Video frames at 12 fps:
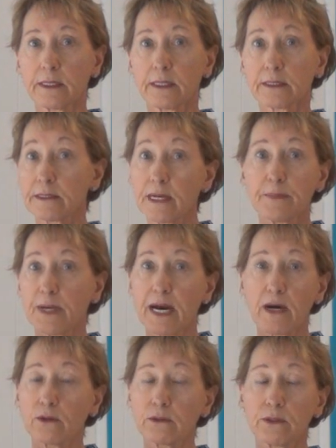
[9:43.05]

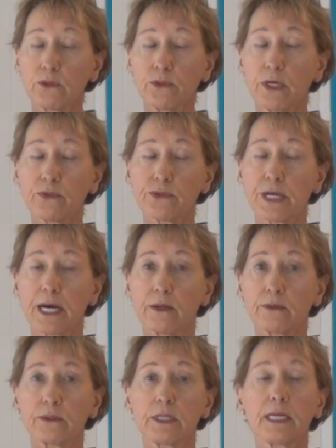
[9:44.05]
Somehow, who knows
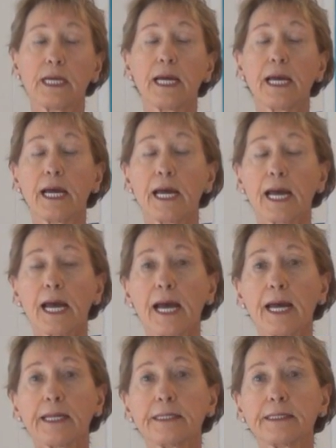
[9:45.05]
how.
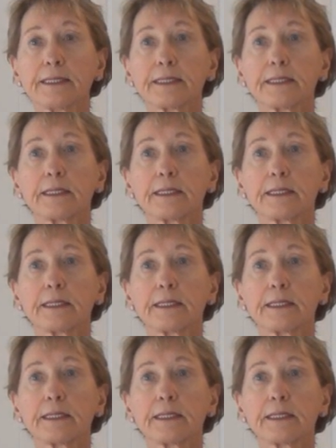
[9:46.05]
And